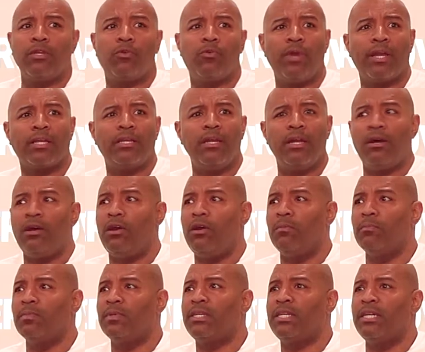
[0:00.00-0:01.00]
quick,
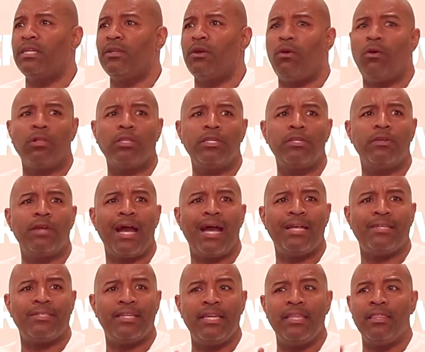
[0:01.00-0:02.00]
can all of you
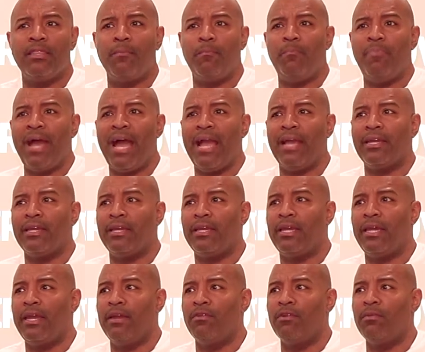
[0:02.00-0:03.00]
guys in the back
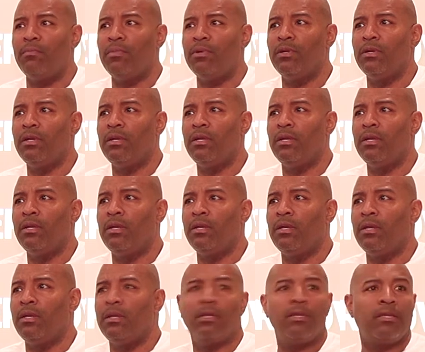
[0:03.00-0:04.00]
hear him?
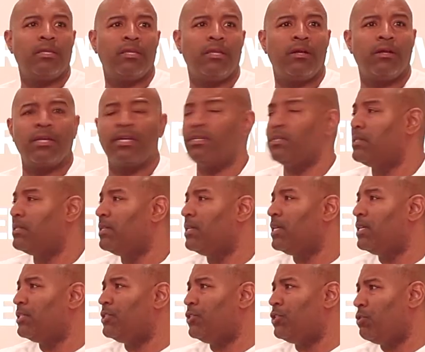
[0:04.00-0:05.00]
Okay,
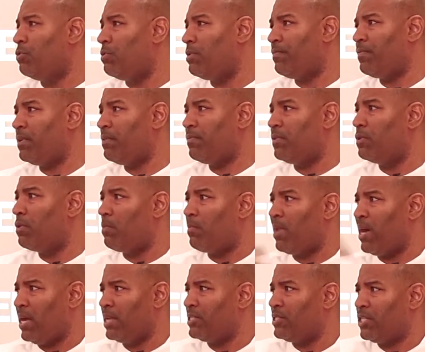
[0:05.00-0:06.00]
Jude, if you don't
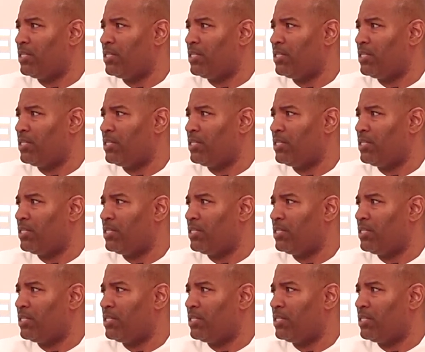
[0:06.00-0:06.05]
mind,